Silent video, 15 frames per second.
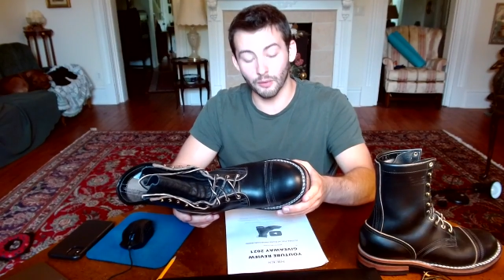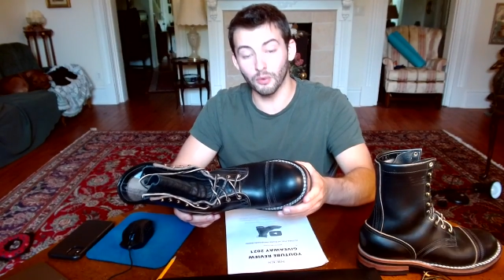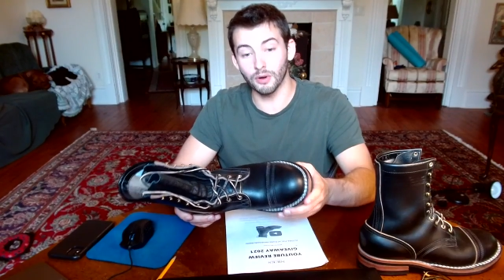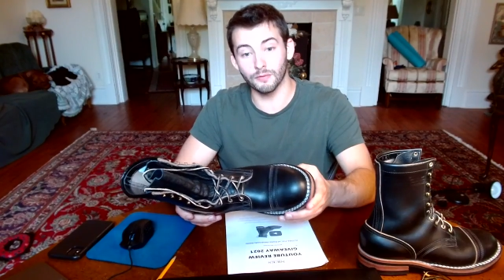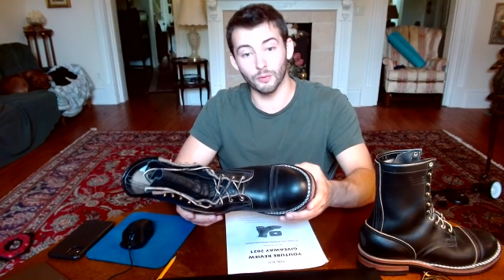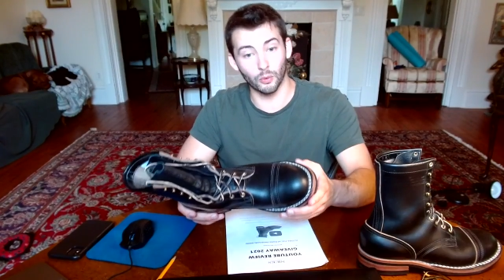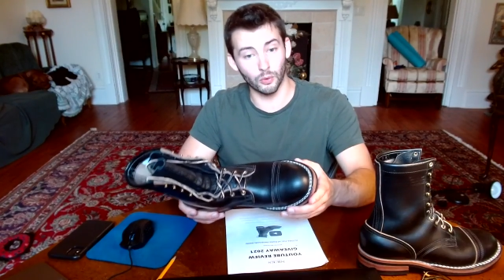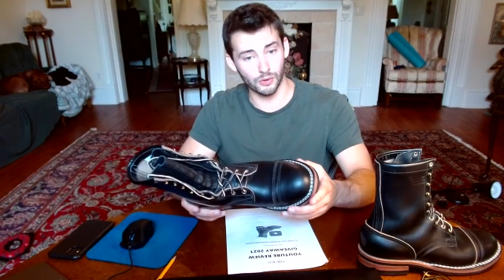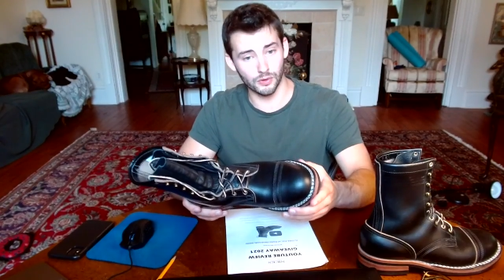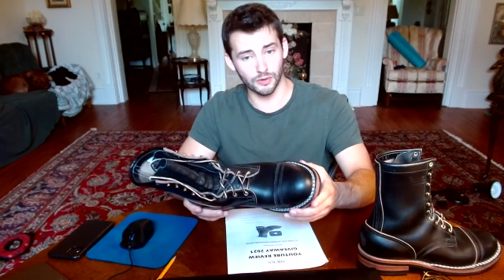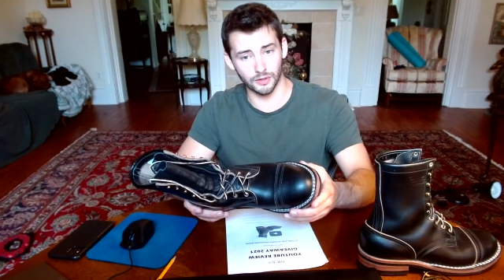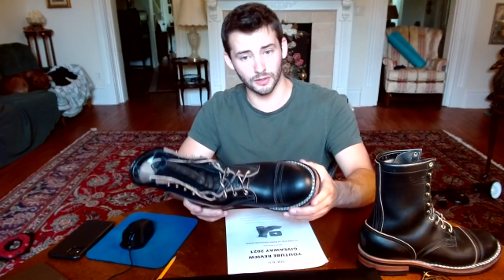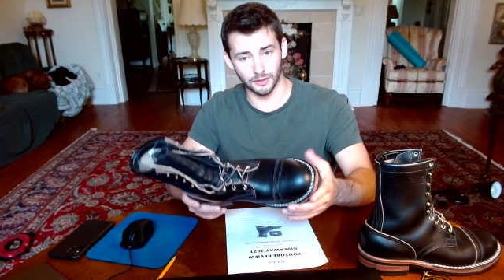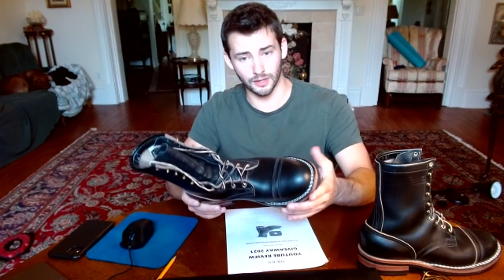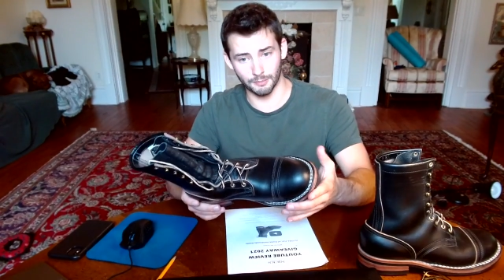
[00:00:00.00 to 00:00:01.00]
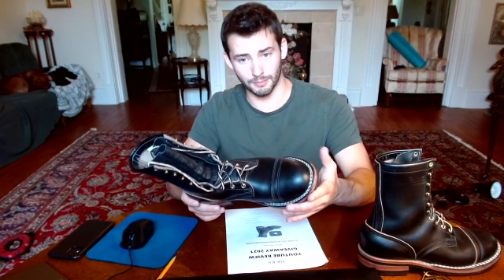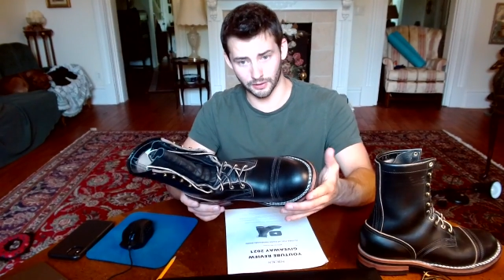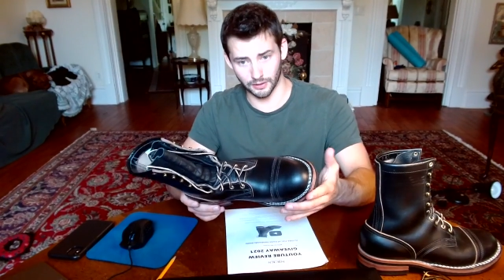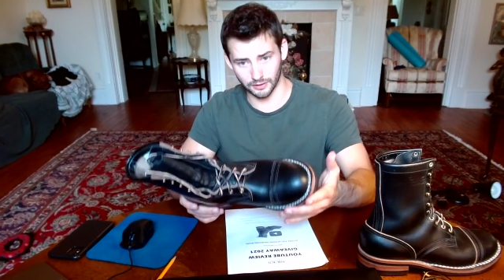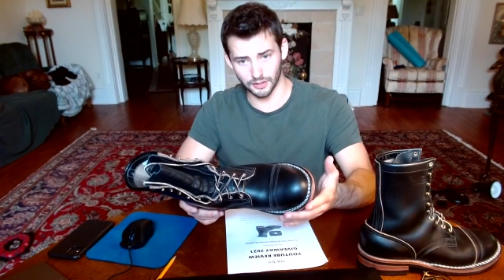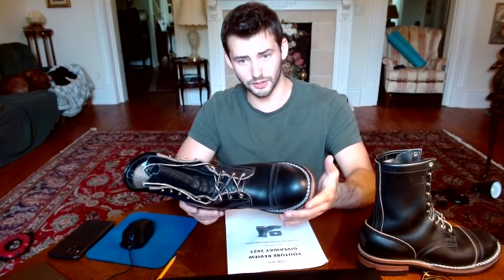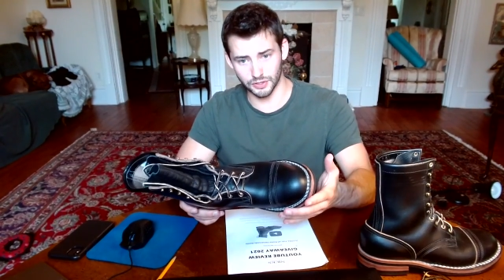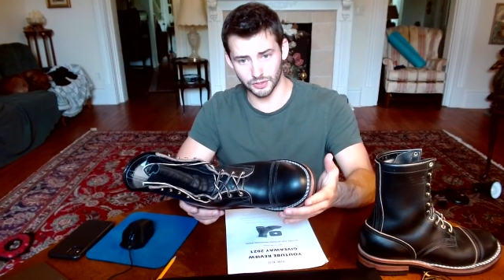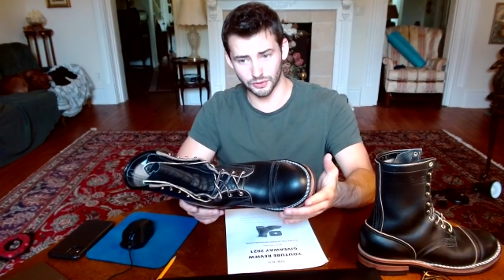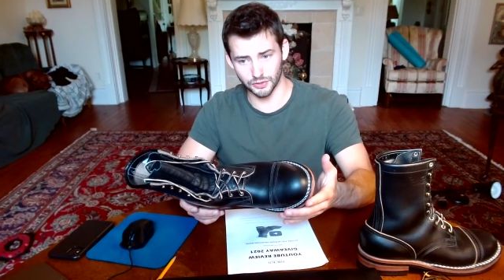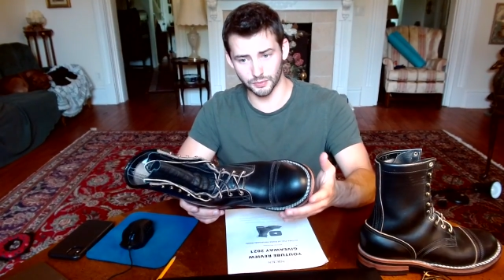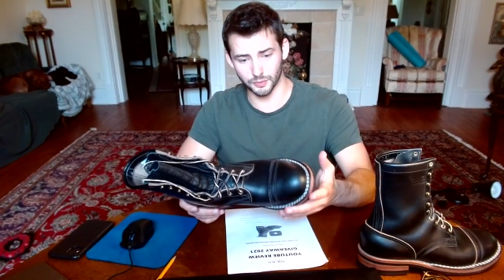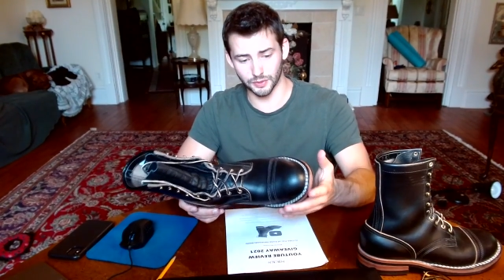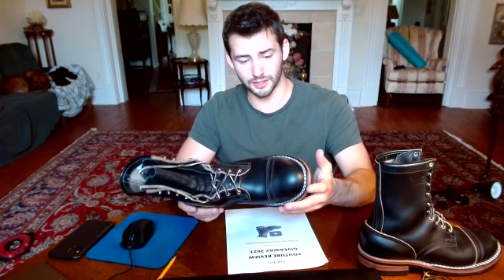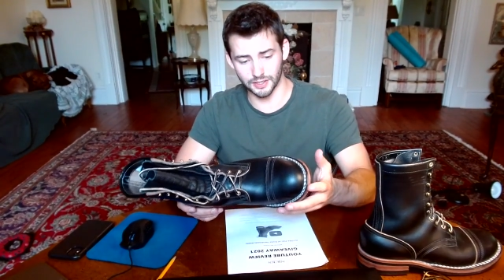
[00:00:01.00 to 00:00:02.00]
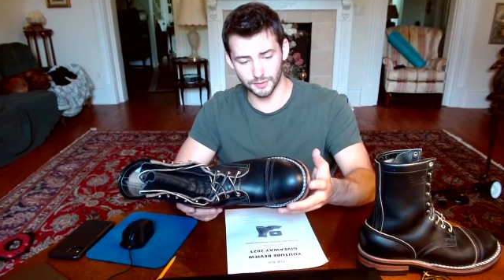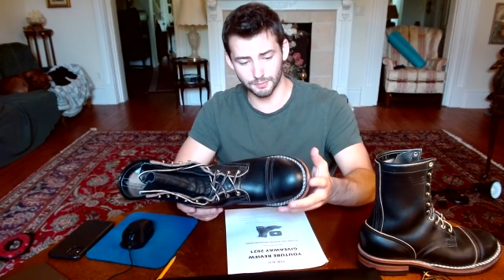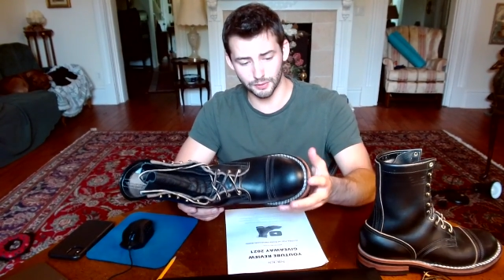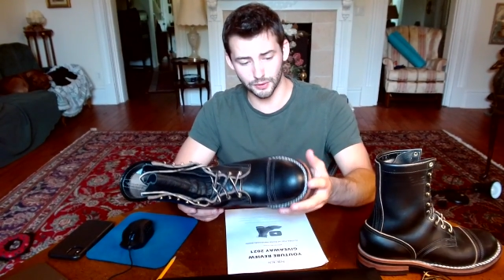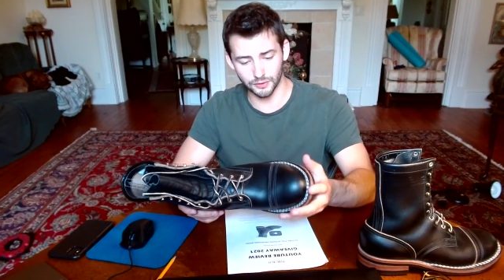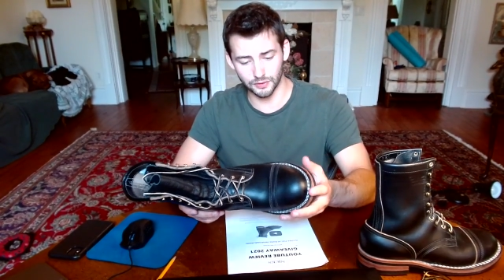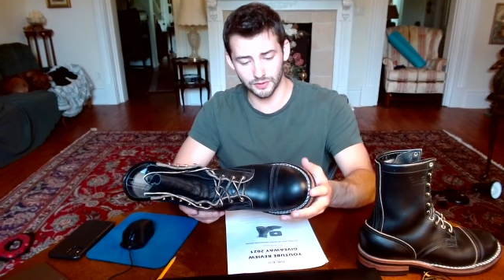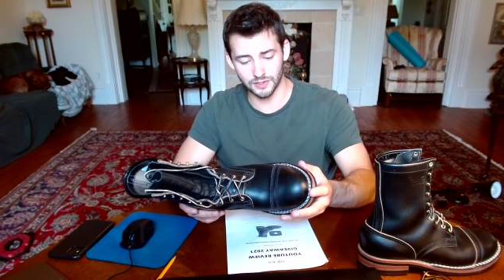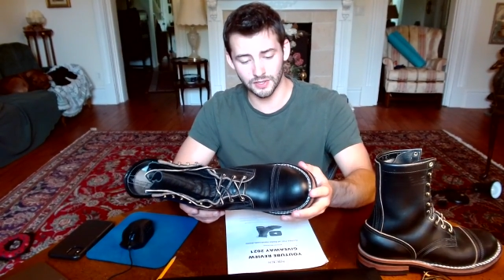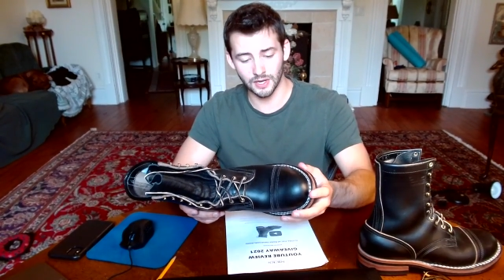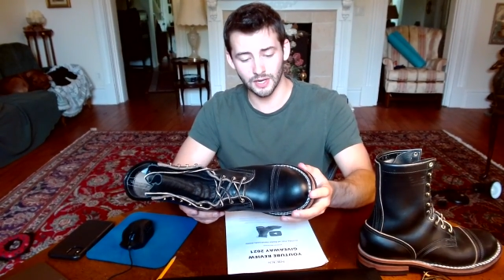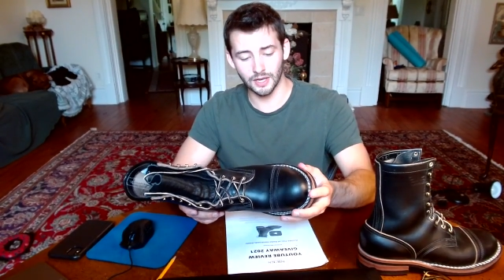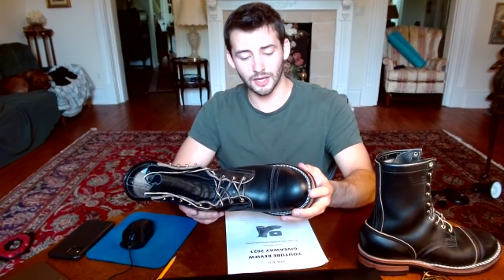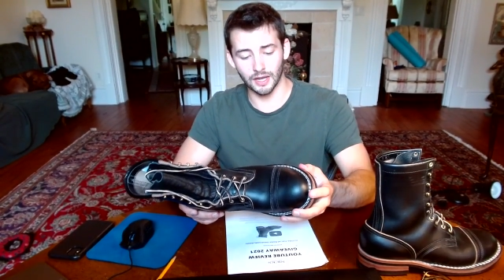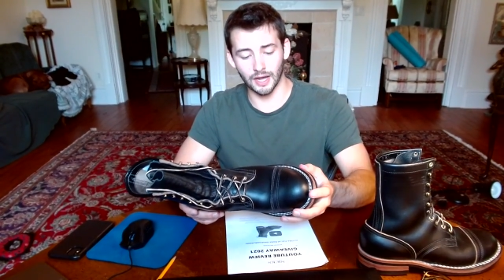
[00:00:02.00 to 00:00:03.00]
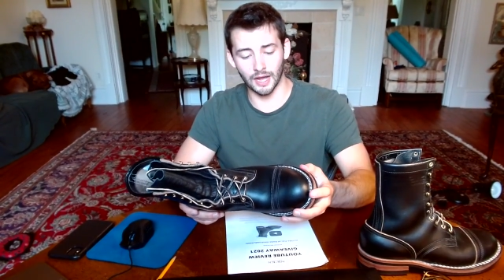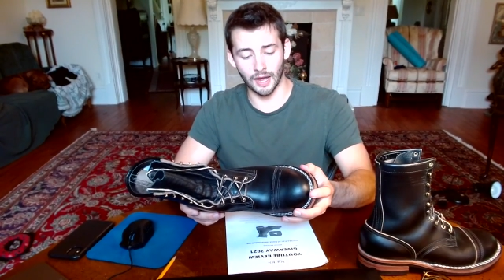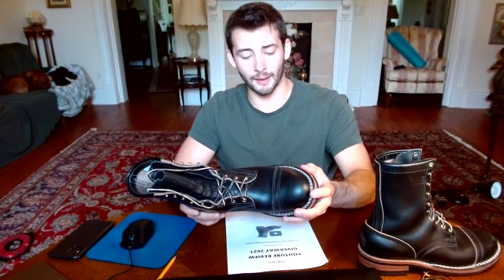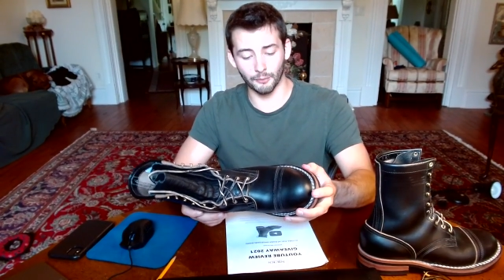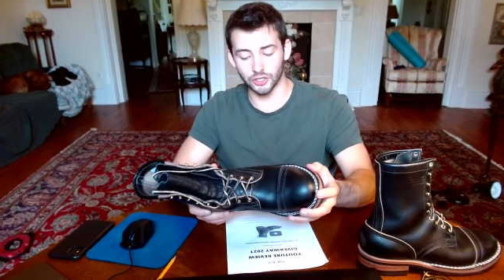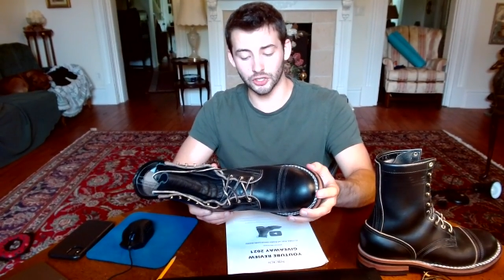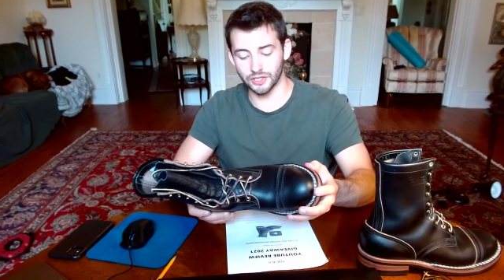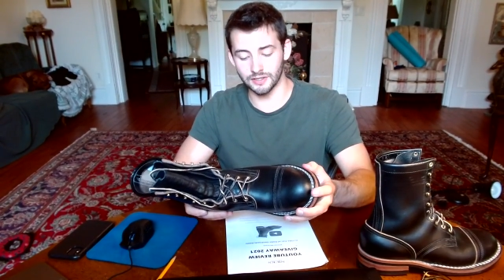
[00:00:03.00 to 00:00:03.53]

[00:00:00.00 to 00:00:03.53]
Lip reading: I would have ordered a pair of lug soles with these boots, which